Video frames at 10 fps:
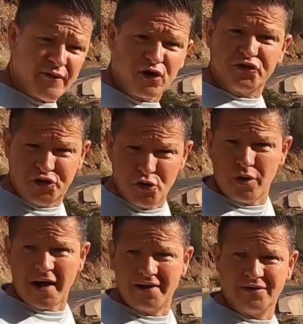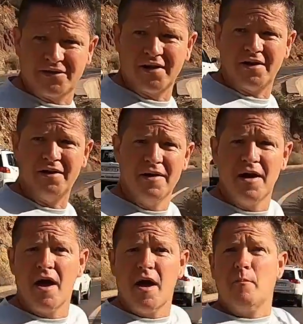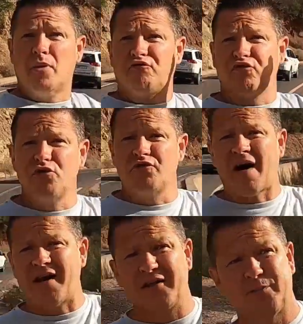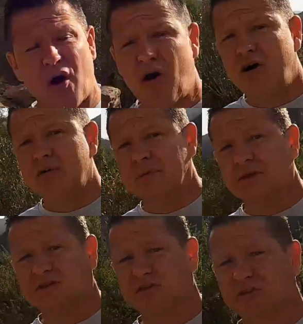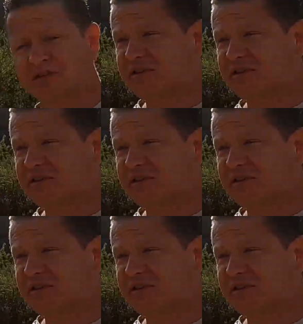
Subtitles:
have got 2 lanes here, but through the valleys behind me, as you can